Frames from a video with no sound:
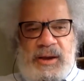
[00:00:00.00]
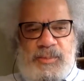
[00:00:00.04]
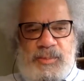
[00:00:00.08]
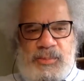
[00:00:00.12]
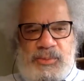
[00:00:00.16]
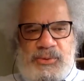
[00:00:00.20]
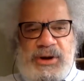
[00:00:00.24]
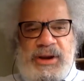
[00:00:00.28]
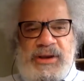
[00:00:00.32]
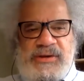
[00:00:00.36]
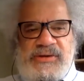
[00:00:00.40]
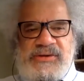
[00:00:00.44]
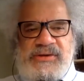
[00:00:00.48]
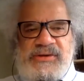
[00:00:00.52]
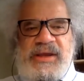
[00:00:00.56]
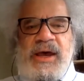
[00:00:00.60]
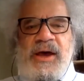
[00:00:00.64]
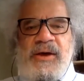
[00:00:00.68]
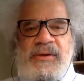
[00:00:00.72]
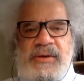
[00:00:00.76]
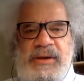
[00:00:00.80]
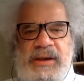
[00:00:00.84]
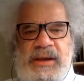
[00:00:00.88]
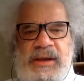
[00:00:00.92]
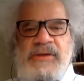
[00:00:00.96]
pressed
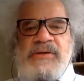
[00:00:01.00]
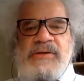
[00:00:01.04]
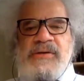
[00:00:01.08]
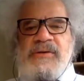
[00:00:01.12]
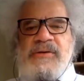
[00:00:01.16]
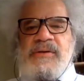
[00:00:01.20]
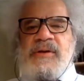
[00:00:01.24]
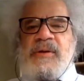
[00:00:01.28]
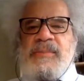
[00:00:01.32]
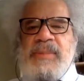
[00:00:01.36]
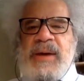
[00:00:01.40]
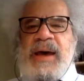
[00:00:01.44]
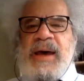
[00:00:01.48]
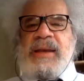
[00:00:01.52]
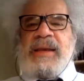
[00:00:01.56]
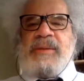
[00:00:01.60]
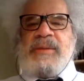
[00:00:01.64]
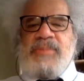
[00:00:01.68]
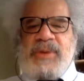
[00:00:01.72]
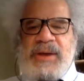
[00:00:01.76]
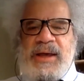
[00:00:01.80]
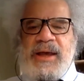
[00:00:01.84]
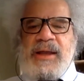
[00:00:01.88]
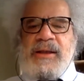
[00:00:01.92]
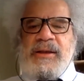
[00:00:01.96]
down into the body
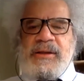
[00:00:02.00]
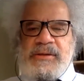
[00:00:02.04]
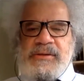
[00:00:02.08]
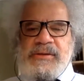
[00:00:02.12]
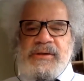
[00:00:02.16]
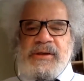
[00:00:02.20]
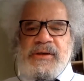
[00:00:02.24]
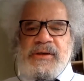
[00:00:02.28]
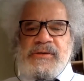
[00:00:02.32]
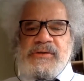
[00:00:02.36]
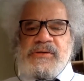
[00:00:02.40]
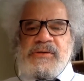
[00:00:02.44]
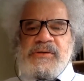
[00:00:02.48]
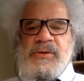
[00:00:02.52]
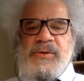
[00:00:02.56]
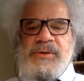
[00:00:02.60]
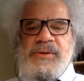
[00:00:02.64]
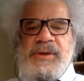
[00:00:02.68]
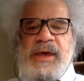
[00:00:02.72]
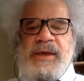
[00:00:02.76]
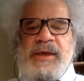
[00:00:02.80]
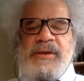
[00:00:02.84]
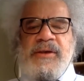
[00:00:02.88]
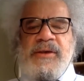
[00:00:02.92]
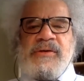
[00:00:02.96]
politic, so
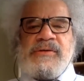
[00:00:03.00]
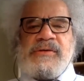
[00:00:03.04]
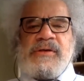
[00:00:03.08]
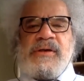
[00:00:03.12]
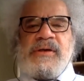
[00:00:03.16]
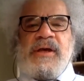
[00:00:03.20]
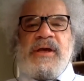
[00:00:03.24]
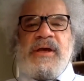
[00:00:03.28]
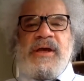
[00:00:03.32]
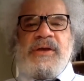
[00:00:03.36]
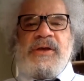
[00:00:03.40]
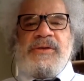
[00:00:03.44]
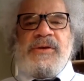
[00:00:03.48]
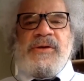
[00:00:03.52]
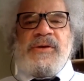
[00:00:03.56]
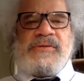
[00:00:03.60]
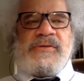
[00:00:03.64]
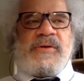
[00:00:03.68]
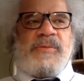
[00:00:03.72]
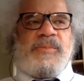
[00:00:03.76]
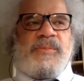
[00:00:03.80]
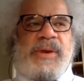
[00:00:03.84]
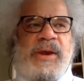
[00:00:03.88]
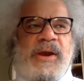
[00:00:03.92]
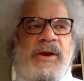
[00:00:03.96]
that there's
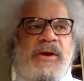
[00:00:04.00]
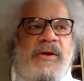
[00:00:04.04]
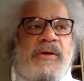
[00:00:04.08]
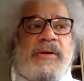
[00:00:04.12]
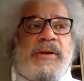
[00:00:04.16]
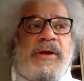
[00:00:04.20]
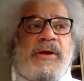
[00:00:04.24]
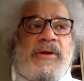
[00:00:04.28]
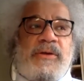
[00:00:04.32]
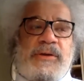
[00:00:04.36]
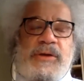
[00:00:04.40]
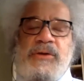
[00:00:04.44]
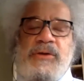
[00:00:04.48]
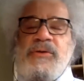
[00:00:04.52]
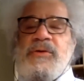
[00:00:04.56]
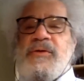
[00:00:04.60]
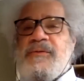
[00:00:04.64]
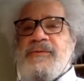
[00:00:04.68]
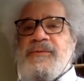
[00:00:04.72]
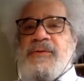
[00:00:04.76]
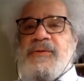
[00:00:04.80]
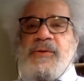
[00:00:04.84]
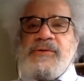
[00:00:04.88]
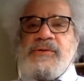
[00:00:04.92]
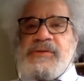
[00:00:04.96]
a parallel
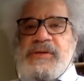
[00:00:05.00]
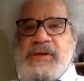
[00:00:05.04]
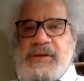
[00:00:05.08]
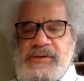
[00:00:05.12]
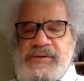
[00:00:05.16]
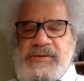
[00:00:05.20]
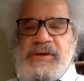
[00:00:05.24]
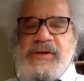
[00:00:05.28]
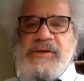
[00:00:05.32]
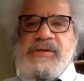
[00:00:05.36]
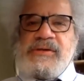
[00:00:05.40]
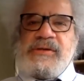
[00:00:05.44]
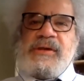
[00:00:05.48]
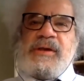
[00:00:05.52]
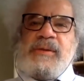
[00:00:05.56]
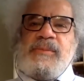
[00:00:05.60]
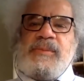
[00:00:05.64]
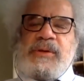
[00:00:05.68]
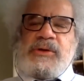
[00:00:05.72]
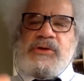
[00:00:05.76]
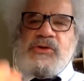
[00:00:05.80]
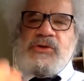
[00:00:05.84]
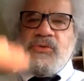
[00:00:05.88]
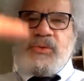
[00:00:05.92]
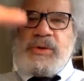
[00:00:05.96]
universe existing
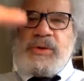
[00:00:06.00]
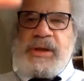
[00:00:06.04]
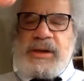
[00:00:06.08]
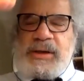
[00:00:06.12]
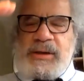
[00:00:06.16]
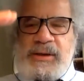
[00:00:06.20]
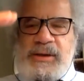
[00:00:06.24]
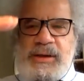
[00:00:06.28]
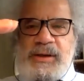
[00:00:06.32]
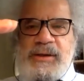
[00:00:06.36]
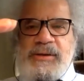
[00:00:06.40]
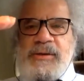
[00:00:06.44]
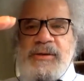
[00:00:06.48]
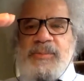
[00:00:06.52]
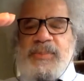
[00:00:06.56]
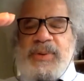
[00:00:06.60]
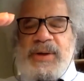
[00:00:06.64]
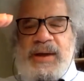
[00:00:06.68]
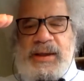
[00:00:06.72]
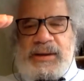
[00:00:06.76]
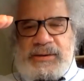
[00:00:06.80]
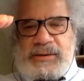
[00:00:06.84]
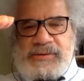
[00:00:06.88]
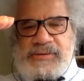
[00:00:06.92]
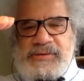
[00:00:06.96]
between the
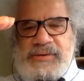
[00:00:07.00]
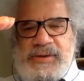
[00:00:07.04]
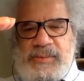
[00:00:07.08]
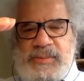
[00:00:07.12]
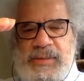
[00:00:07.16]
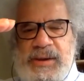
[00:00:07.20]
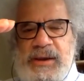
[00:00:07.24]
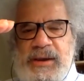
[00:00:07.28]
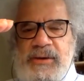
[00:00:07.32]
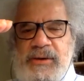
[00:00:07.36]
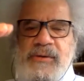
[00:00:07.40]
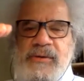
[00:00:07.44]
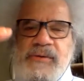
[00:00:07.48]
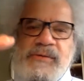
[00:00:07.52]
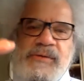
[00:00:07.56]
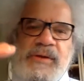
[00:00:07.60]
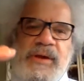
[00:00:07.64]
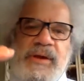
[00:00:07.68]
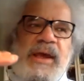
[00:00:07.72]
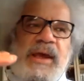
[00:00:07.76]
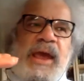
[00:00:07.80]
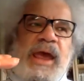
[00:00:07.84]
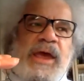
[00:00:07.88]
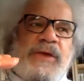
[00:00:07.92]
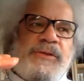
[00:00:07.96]
policymakers
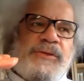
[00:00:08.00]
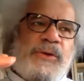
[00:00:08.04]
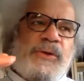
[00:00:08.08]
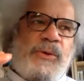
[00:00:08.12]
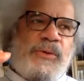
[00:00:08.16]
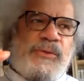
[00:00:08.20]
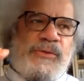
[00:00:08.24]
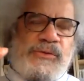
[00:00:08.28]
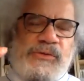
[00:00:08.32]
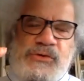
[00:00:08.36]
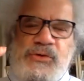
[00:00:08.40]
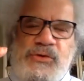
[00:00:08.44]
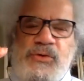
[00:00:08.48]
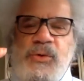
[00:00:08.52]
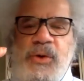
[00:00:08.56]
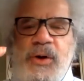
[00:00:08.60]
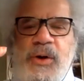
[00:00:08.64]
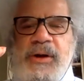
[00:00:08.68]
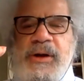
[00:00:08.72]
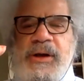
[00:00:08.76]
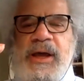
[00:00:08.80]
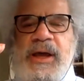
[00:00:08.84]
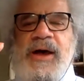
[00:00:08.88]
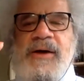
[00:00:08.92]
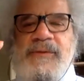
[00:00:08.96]
and those who
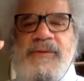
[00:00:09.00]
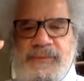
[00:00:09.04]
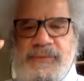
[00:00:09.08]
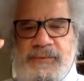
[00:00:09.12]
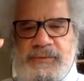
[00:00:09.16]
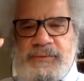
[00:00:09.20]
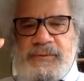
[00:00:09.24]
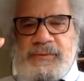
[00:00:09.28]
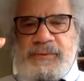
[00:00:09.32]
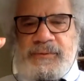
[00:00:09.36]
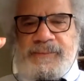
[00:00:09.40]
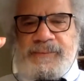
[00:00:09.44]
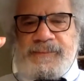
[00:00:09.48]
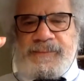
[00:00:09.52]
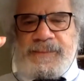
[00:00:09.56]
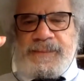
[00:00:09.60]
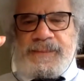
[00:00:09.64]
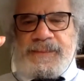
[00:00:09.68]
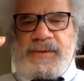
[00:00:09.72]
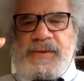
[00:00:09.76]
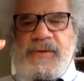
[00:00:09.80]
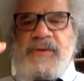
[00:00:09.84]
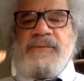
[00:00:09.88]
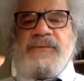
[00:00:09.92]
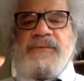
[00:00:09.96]
are governed.
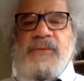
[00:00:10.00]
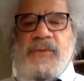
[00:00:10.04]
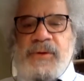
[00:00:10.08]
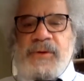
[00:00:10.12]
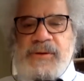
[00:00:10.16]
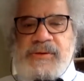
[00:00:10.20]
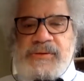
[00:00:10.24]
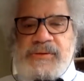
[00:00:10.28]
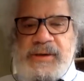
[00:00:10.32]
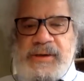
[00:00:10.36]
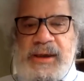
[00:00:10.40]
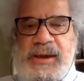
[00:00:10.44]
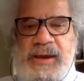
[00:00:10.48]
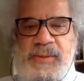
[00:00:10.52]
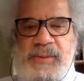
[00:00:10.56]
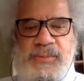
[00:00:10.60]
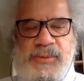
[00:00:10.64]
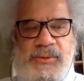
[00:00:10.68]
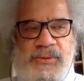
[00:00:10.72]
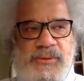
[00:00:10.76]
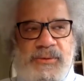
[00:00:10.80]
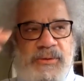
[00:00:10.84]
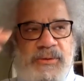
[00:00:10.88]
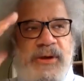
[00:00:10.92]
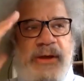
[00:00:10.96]
For
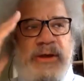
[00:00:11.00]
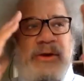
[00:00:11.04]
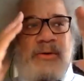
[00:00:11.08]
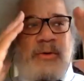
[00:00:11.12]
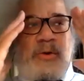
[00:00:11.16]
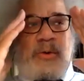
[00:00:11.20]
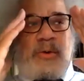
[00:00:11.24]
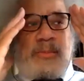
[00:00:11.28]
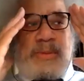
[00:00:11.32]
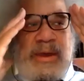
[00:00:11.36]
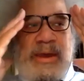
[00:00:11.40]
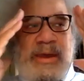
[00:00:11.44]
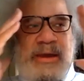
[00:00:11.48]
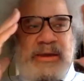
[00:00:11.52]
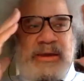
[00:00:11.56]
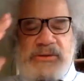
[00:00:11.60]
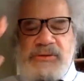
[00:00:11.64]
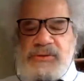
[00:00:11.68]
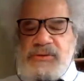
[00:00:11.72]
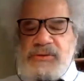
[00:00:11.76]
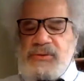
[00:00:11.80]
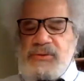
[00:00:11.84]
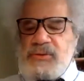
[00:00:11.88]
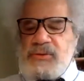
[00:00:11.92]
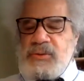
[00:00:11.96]
example, I go back
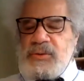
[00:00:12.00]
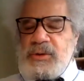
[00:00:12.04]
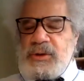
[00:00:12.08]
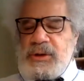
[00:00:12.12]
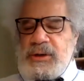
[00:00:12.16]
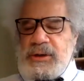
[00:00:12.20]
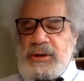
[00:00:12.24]
to